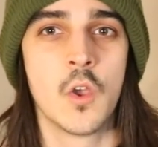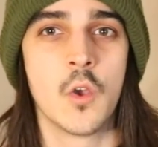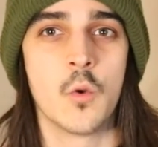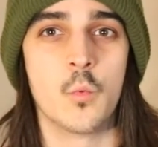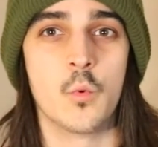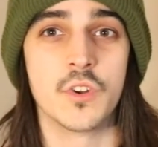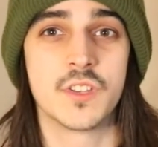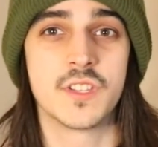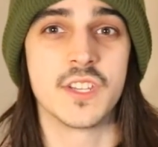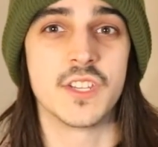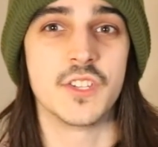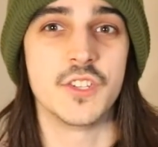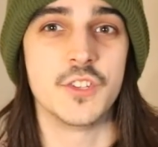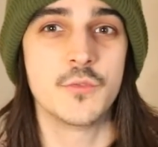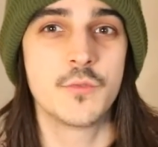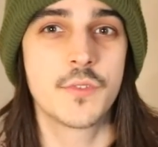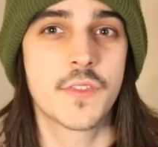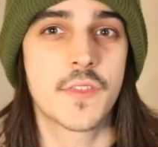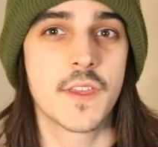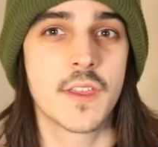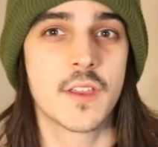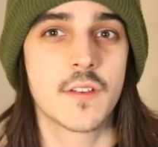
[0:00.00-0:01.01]
What did you
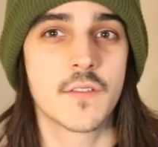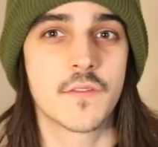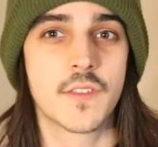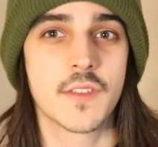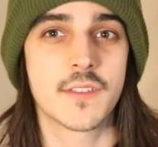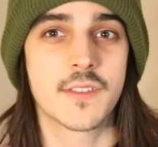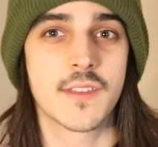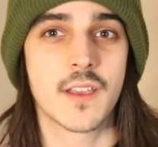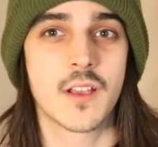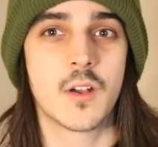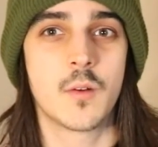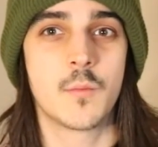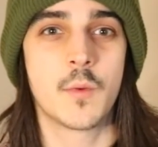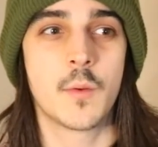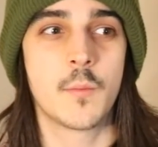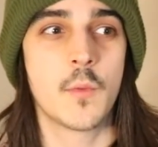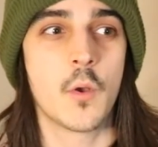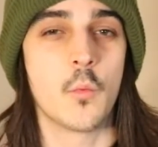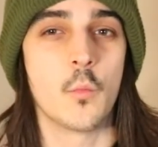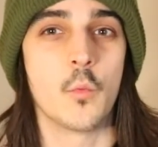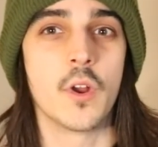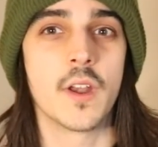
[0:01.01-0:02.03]
think of this
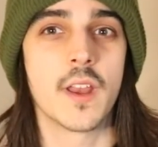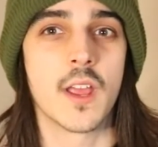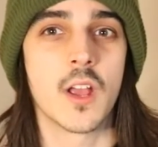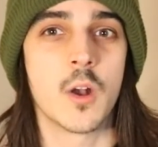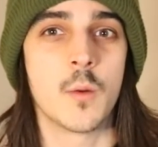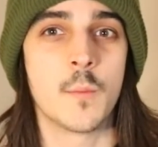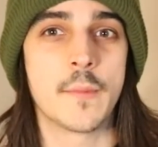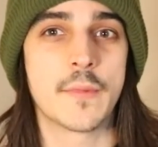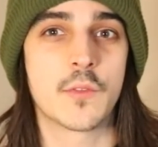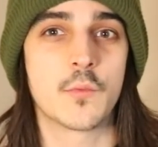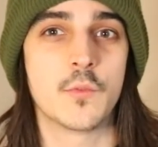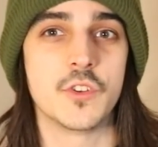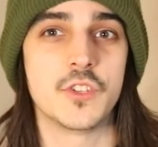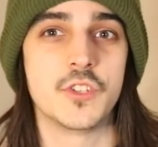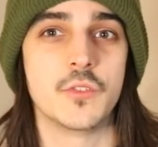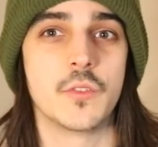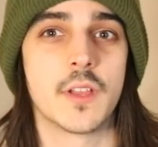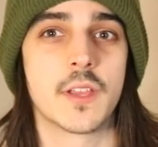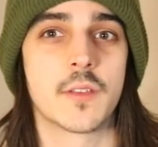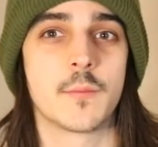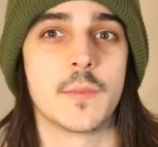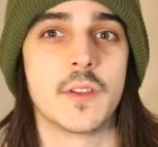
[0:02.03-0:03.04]
album? What albums would you
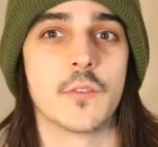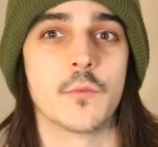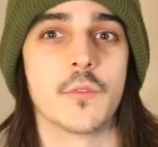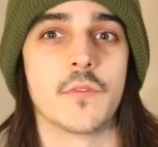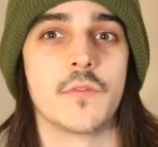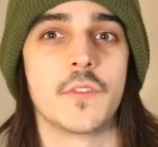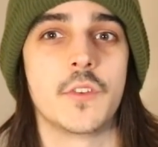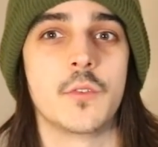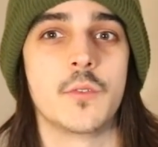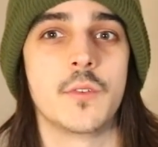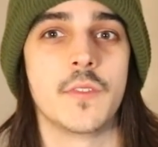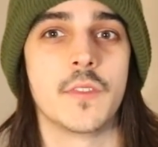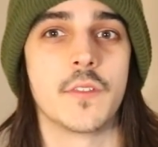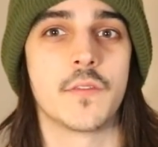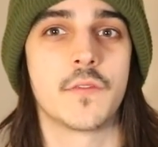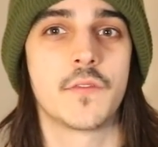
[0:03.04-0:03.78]
like me to review in the